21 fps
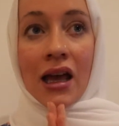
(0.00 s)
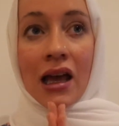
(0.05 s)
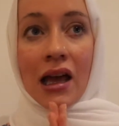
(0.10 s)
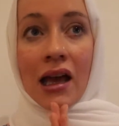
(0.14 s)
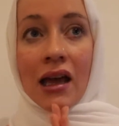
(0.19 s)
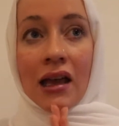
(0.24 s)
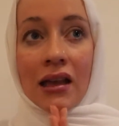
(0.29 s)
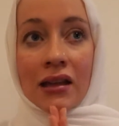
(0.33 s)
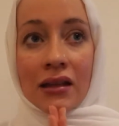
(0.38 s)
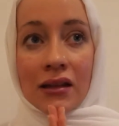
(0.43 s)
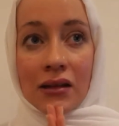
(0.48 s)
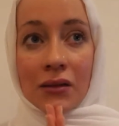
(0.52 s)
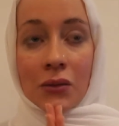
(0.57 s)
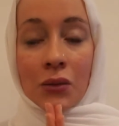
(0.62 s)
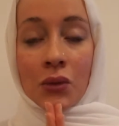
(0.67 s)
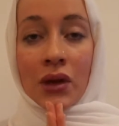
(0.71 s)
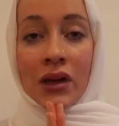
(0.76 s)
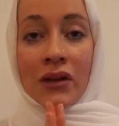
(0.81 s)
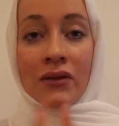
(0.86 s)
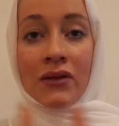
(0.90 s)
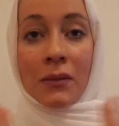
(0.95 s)
And
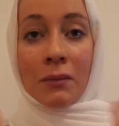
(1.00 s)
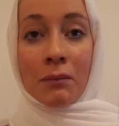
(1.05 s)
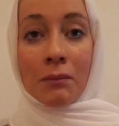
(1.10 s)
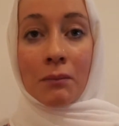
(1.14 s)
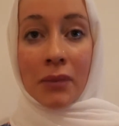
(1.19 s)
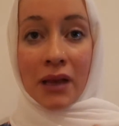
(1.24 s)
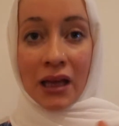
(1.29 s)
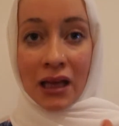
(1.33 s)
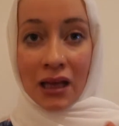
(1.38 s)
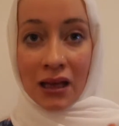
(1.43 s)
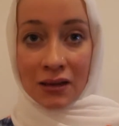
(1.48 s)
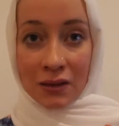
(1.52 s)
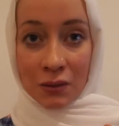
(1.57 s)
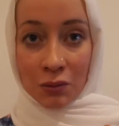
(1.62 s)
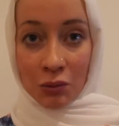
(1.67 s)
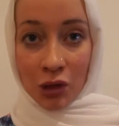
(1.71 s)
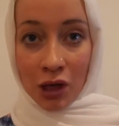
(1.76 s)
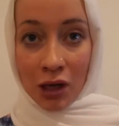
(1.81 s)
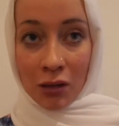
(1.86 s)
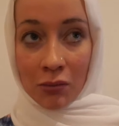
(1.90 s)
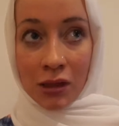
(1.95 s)
one of the biggest
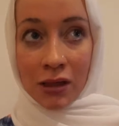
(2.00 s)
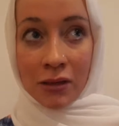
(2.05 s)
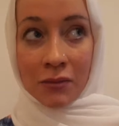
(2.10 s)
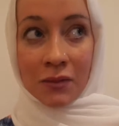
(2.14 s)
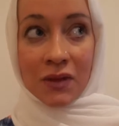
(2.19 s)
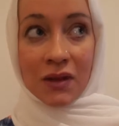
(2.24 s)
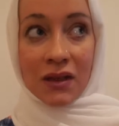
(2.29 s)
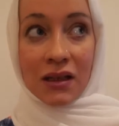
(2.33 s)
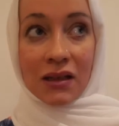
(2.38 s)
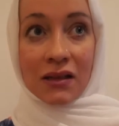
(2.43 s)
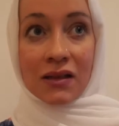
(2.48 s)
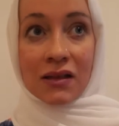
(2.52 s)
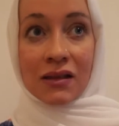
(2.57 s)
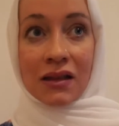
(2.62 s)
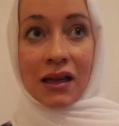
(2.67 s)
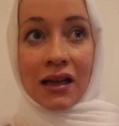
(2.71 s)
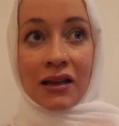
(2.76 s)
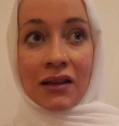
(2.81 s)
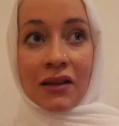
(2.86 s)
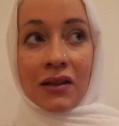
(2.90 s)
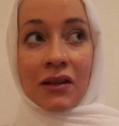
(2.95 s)
problems is
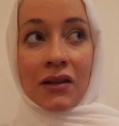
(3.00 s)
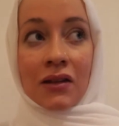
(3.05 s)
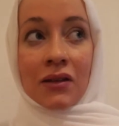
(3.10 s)
that,